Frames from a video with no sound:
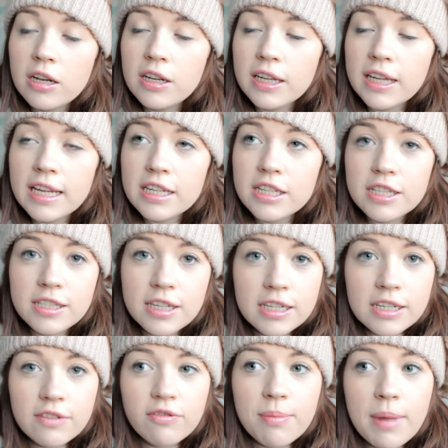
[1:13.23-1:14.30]
looking to
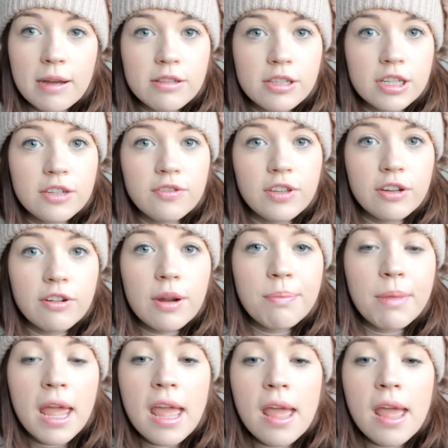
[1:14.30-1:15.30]
study from outside of Europe.